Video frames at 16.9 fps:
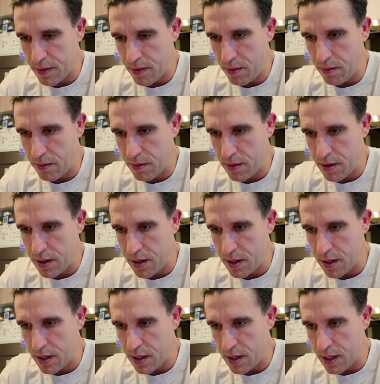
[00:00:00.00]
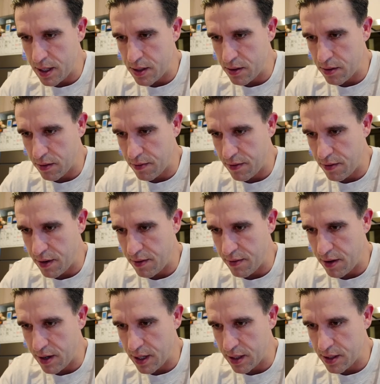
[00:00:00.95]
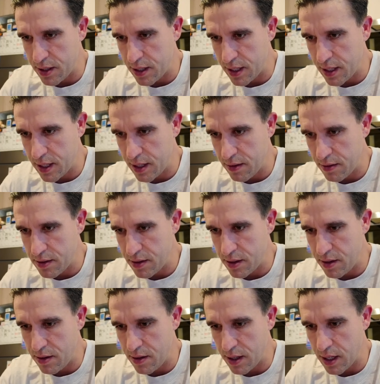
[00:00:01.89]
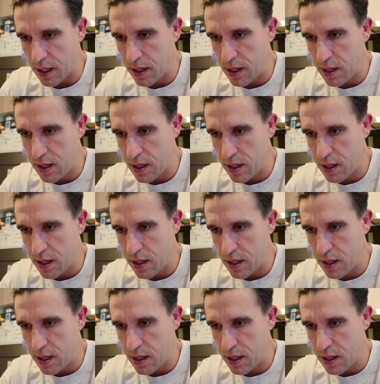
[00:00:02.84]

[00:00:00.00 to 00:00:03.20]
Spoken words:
Oh, that took forever actually. That was annoying.